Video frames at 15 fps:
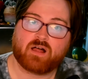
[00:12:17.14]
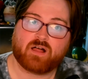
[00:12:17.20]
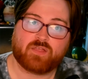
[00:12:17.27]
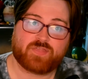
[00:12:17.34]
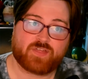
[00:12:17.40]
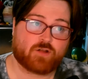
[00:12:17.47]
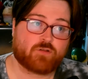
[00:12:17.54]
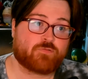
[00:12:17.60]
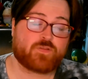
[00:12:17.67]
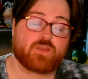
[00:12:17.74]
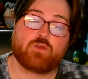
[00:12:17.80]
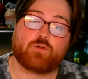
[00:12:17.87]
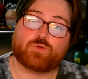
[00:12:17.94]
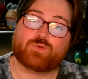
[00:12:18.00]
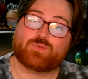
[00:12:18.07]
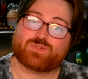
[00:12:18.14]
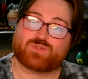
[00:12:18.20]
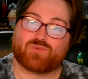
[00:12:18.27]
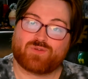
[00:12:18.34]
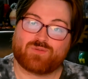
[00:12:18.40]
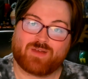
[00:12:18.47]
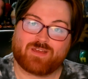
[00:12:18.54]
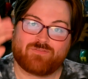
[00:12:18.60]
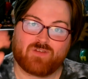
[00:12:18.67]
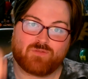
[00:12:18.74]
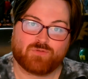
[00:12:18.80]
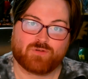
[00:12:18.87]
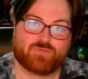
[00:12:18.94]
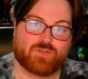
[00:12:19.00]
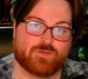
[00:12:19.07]
Their feud was one of my
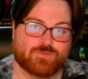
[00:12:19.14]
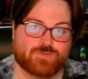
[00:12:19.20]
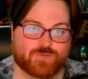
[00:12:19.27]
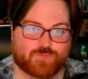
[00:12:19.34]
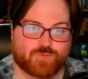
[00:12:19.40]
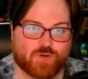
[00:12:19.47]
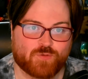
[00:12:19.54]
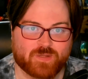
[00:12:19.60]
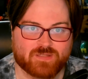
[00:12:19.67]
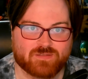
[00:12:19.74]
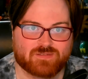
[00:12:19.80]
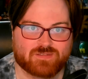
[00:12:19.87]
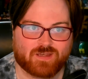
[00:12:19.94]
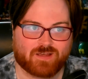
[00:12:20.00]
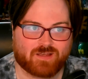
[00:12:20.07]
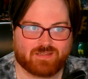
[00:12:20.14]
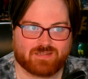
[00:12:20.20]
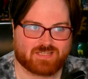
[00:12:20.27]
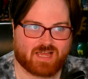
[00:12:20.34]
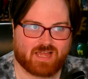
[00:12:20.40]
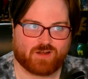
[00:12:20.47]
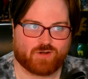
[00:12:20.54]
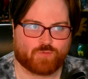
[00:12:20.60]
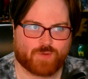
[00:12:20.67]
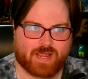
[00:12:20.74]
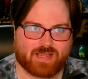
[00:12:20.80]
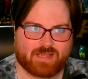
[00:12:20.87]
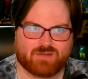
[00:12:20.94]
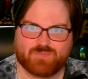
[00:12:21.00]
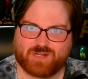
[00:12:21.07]
favorite feuds of Roman's entire
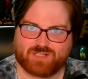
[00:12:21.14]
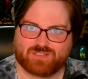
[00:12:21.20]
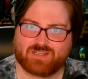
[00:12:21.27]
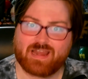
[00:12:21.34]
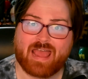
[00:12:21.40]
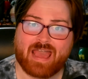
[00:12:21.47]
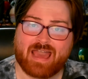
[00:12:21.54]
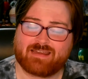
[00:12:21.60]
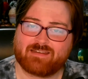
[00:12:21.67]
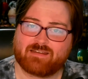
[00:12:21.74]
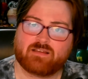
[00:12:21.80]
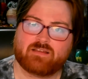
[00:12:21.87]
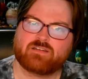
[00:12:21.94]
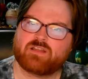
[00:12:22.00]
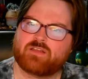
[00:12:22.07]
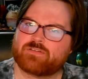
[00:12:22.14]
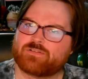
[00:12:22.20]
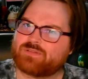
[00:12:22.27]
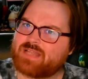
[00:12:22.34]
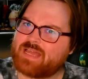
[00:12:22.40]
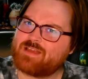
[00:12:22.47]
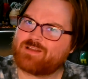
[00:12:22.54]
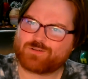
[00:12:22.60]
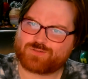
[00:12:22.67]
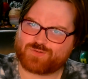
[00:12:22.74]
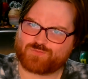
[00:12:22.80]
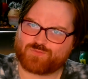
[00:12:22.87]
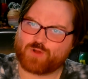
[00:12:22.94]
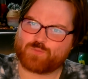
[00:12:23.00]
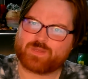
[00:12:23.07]
reign, because it added another layer
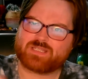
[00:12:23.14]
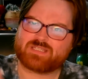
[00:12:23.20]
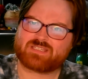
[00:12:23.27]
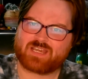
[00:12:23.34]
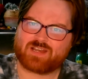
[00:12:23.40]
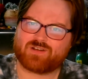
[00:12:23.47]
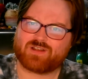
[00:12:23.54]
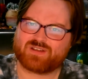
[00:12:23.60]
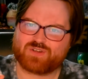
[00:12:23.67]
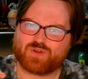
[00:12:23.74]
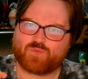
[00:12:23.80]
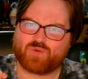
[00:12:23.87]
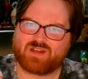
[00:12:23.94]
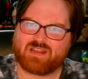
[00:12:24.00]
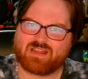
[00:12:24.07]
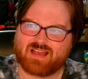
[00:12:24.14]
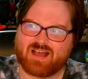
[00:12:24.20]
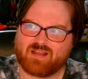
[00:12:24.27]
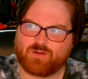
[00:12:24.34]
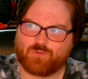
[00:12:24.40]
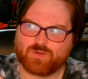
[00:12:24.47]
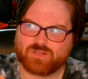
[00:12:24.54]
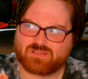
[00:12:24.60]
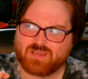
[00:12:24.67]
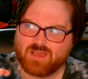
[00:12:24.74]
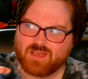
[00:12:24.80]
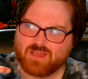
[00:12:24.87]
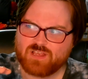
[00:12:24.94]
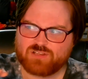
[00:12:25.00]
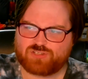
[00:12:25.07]
to Roman's character, where he kind of was
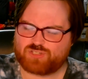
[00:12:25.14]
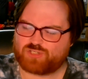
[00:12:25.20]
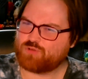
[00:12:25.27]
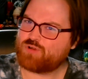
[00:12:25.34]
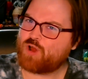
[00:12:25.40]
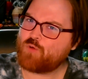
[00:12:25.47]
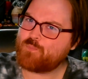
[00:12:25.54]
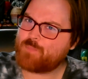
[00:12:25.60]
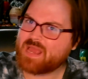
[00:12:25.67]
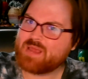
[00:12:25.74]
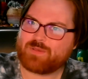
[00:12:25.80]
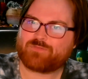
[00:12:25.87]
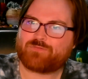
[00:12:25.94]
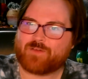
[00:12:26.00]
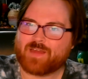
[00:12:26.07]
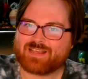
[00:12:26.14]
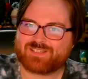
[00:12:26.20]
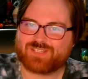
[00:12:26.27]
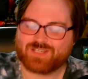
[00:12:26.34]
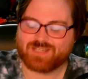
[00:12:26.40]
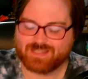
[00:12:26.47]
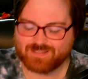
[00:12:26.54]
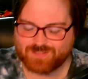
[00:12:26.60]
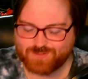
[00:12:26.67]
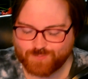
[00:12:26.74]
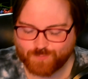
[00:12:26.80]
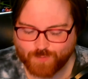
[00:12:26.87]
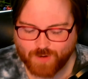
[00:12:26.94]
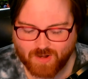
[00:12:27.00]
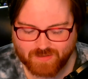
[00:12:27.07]
pseudo babyface
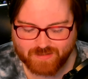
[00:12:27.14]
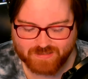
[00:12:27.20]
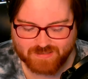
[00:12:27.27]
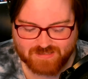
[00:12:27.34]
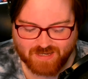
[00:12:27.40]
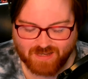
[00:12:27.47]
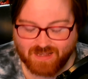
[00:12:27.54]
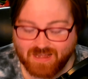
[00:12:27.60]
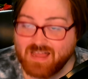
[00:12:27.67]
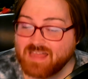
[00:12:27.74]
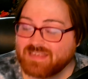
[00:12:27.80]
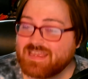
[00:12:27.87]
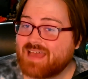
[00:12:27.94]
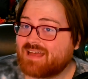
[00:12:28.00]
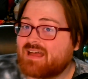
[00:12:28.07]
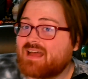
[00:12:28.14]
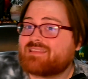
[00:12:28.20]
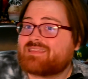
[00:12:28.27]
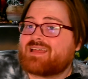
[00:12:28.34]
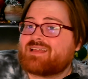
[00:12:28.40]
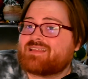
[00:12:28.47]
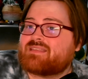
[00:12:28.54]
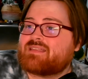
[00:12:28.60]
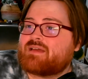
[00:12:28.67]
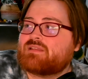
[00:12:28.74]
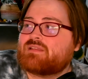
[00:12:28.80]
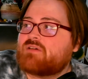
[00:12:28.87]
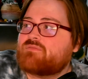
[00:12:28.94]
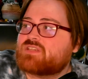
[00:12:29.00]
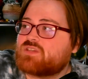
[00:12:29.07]
against Rollins. Yeah, I'd
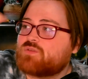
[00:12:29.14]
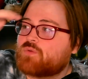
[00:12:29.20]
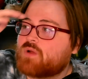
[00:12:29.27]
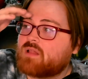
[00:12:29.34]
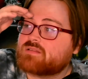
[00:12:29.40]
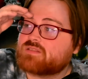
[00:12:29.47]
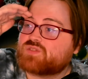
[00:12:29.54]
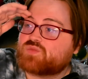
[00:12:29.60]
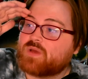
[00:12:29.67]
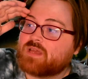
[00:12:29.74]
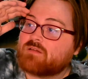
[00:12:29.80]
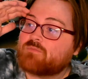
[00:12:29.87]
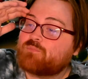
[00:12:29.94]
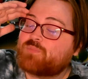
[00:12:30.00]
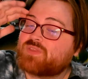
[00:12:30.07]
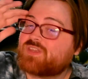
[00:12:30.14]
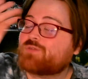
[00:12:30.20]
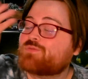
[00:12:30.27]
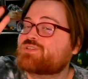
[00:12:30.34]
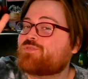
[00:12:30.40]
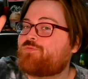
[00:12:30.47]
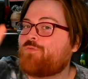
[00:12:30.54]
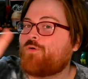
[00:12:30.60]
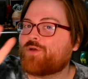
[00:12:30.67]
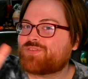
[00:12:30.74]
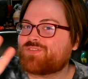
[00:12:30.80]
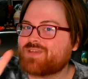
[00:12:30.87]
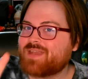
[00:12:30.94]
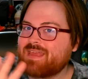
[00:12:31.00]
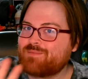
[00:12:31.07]
love to see Rollins win, but there was a
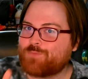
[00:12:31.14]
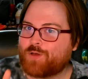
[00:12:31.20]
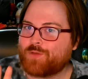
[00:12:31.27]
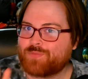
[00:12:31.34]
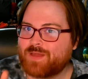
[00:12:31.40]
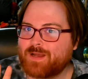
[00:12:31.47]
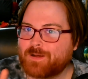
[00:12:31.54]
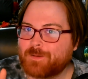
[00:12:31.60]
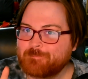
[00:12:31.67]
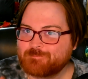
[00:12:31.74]
4th name on there,